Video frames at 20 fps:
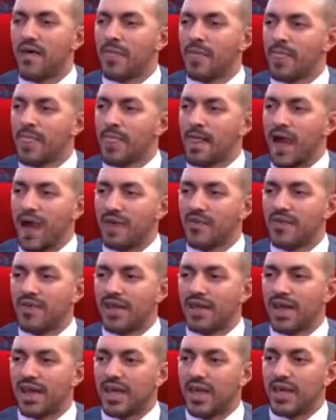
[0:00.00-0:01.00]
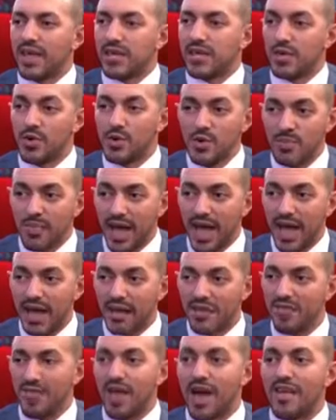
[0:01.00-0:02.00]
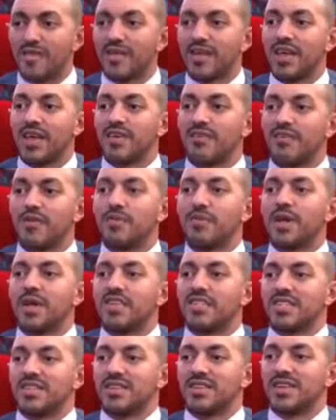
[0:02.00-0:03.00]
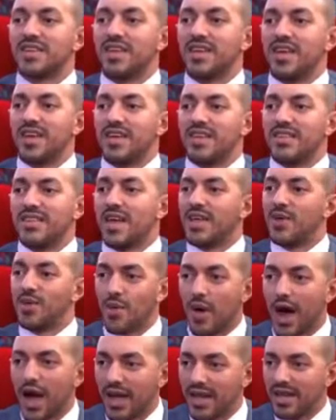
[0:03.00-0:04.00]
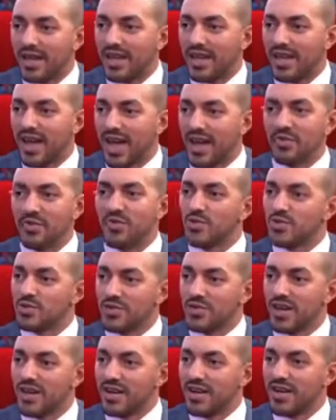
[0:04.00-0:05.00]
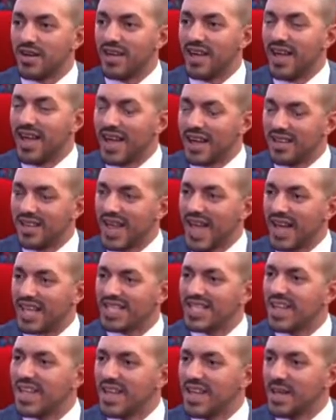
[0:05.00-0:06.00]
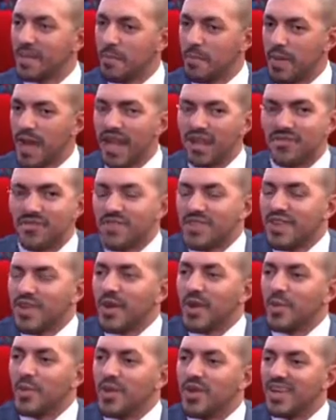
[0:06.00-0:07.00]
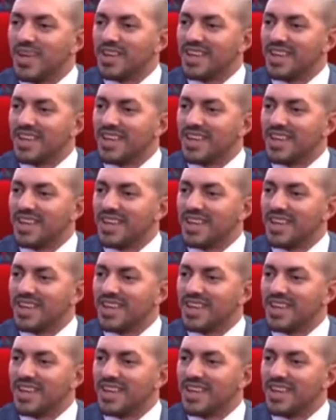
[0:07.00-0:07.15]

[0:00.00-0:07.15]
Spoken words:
I feel like it's too bad if you have an information that you hide it and you don't share it. It's actually bad for the community.